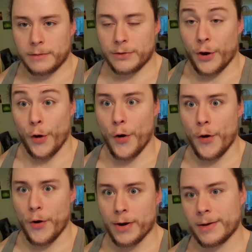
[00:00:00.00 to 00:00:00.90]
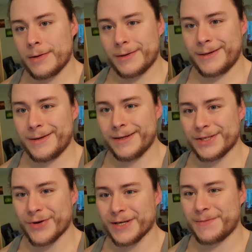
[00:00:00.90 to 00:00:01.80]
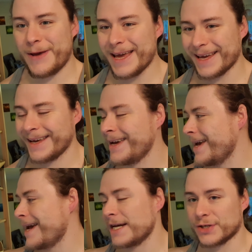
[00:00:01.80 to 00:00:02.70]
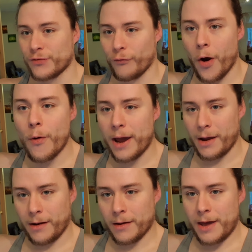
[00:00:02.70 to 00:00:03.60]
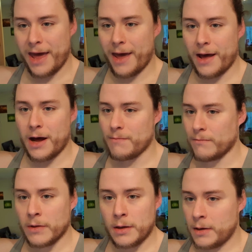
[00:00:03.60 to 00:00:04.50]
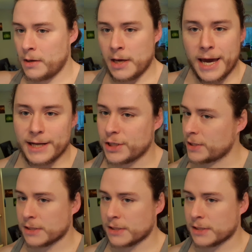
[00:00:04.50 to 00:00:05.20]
the herd, so to speak, is growing, it